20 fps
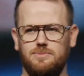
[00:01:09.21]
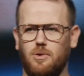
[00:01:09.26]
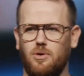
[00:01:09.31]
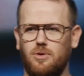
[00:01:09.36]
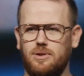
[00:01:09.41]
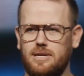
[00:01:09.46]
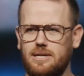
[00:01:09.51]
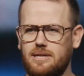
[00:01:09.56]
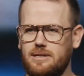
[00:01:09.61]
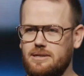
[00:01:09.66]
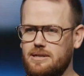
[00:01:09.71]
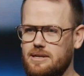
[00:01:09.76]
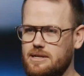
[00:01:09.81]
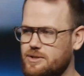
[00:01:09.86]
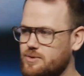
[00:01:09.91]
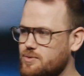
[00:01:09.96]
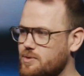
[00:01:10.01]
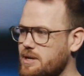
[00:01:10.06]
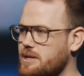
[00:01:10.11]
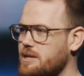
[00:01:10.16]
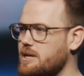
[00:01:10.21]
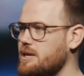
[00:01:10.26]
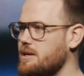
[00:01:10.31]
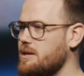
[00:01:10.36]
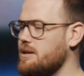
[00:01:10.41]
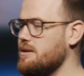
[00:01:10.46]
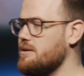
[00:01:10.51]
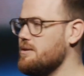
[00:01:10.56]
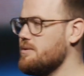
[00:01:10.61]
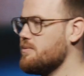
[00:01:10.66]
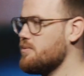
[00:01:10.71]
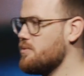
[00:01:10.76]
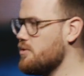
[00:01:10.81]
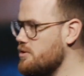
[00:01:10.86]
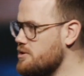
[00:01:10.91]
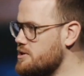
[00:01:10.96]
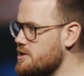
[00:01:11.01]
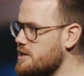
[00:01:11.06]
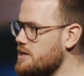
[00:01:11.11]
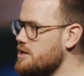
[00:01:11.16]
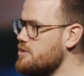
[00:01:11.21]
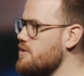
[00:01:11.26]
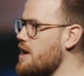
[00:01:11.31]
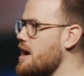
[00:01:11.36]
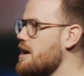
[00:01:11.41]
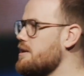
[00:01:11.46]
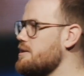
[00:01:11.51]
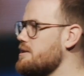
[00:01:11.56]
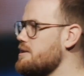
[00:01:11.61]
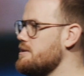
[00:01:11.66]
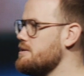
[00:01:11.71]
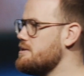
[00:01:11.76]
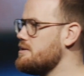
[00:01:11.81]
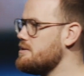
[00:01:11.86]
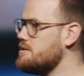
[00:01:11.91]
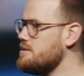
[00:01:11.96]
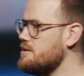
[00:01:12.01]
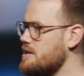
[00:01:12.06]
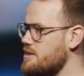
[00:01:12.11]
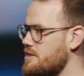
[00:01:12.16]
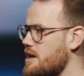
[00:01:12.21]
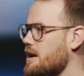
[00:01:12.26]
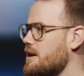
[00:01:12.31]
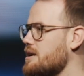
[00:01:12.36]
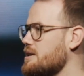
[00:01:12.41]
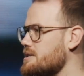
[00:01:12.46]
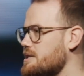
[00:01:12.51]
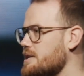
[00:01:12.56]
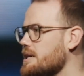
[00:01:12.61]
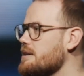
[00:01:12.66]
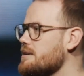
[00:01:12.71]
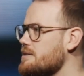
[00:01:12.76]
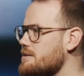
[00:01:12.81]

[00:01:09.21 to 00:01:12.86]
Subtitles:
morning is really rooted and grounded in that idea.